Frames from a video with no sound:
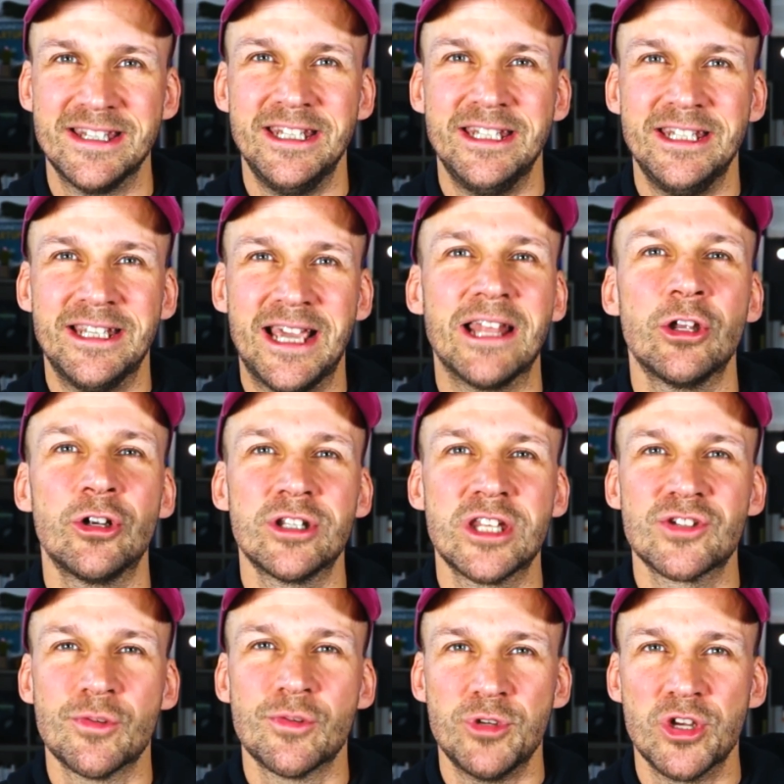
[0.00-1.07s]
I learned this
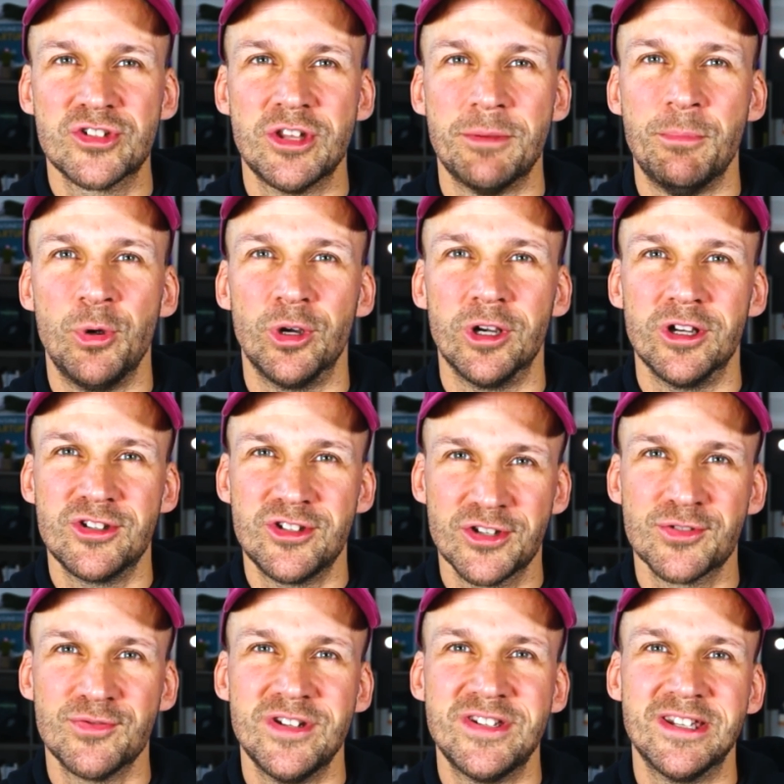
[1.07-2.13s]
from Justin Moore
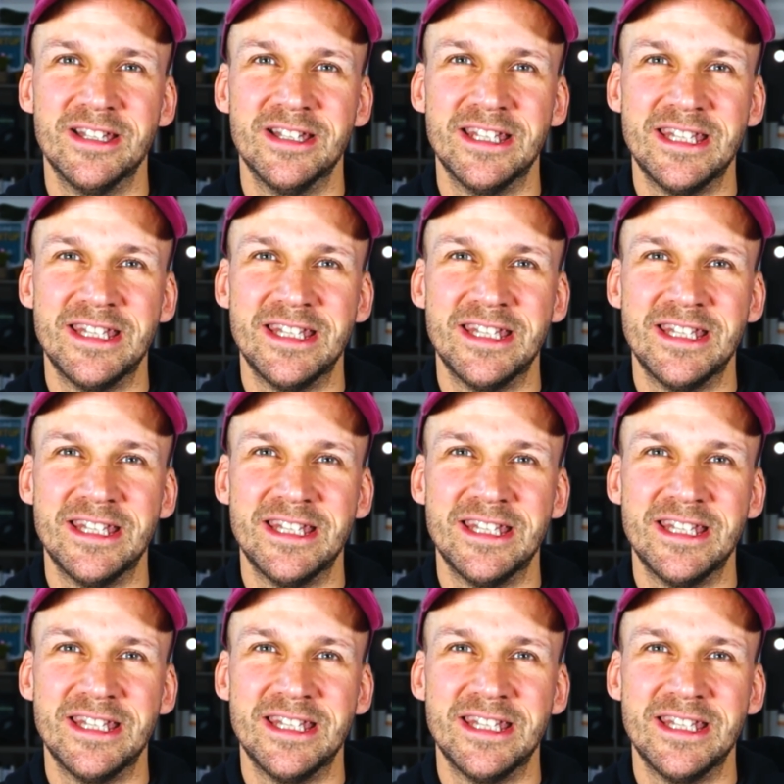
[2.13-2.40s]
just recently.